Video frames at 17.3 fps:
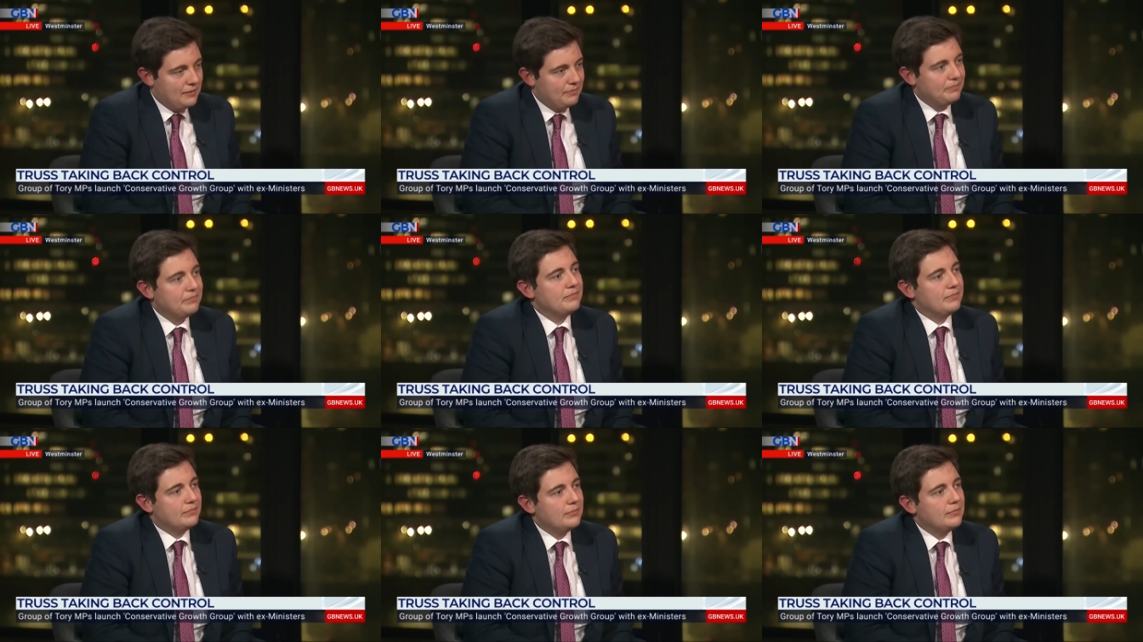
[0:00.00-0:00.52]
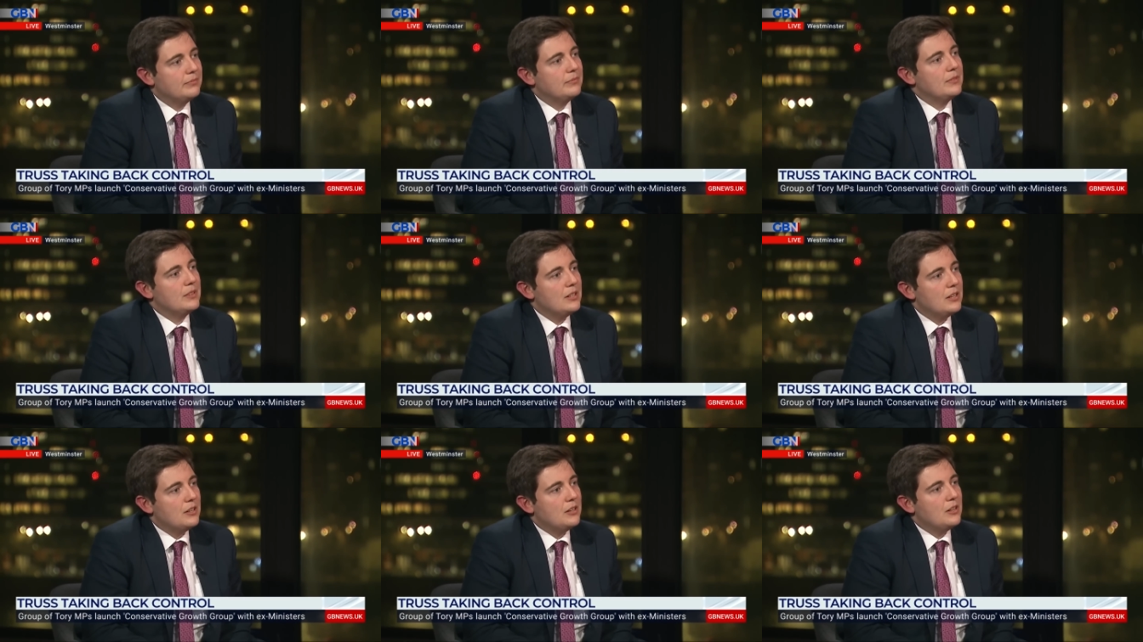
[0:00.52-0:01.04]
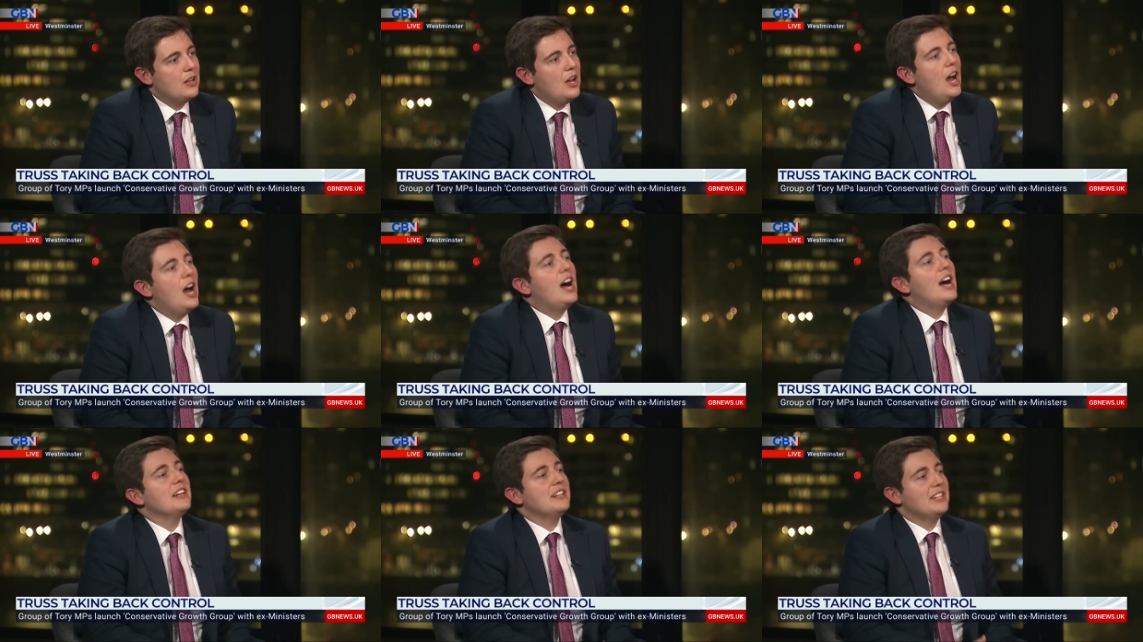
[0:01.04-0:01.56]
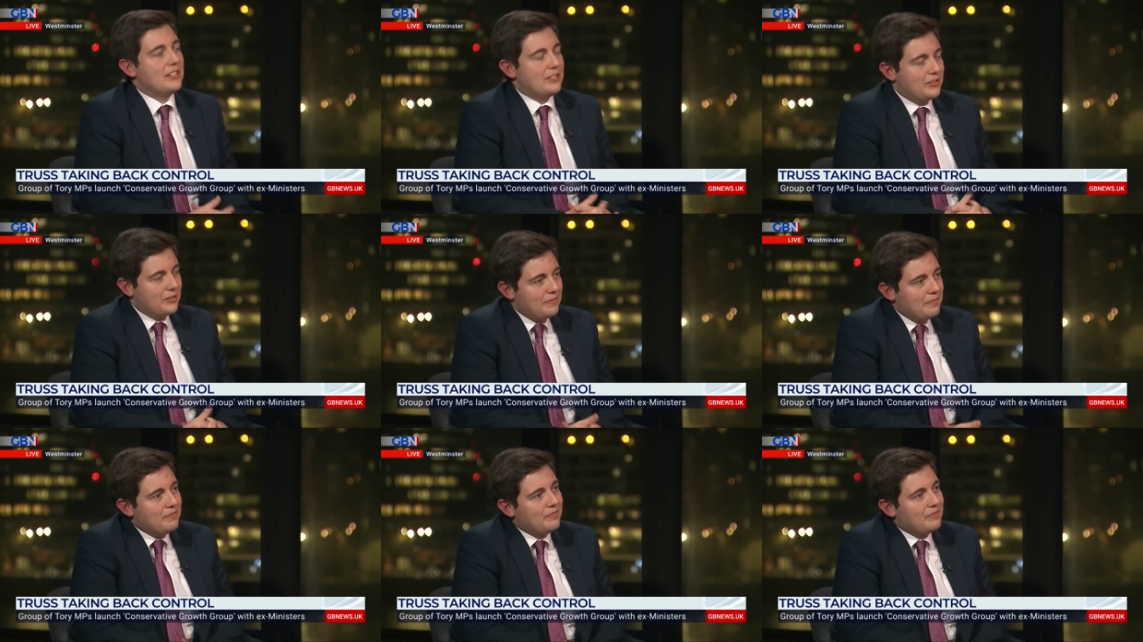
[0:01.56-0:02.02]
adulthood and university. Yes.